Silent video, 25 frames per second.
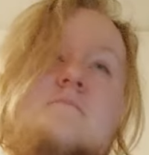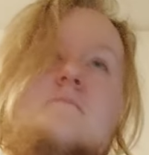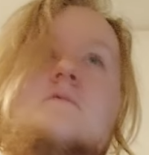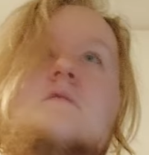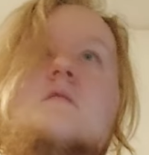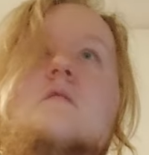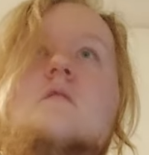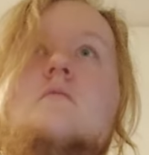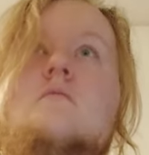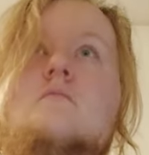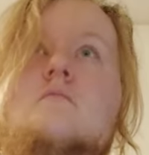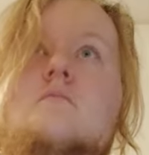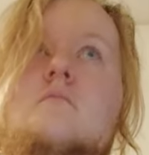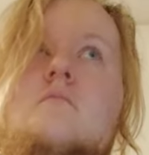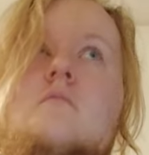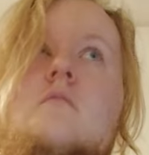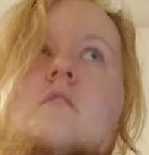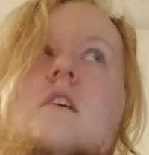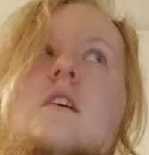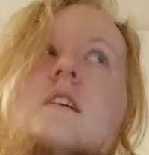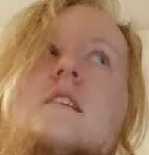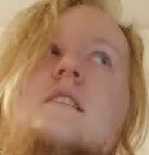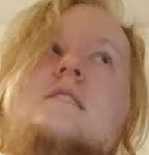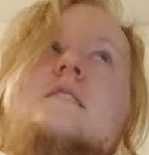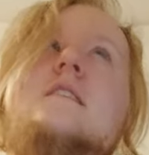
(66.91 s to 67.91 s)
a
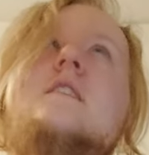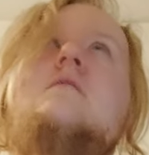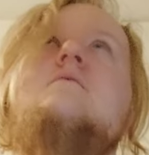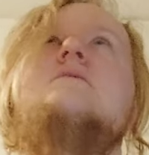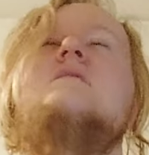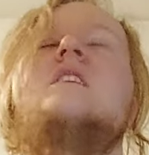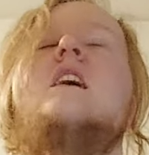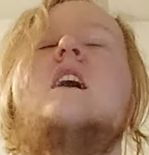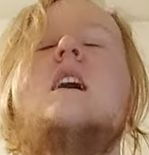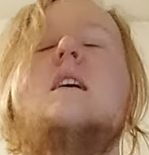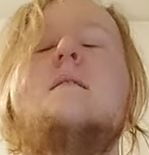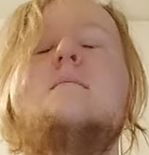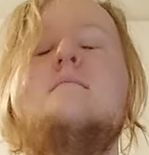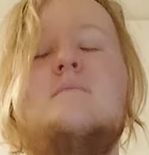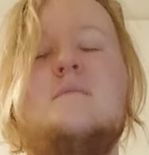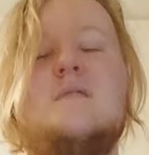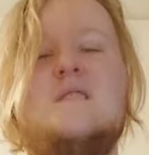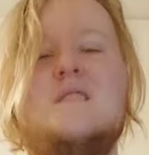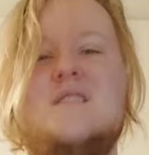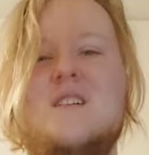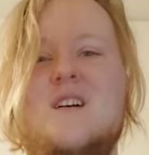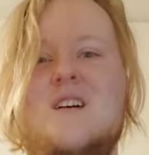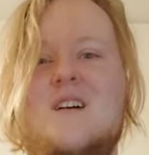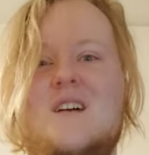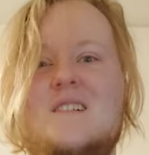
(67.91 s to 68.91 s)
lot of downtime
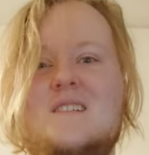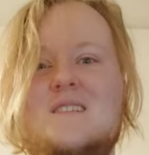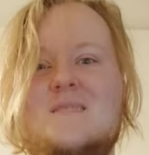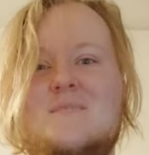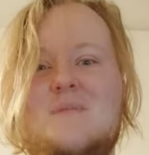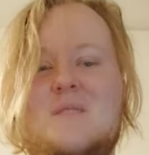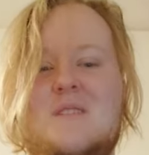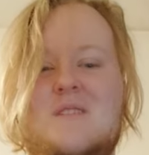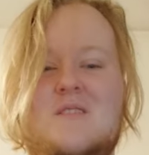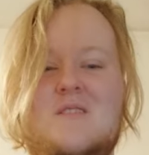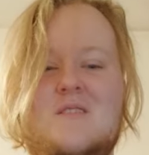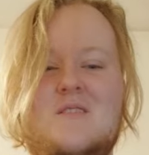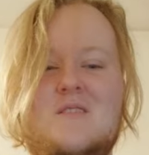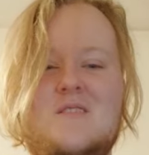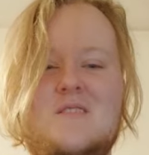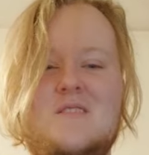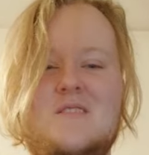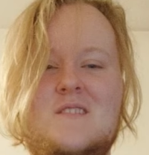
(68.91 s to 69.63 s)
in the hospital.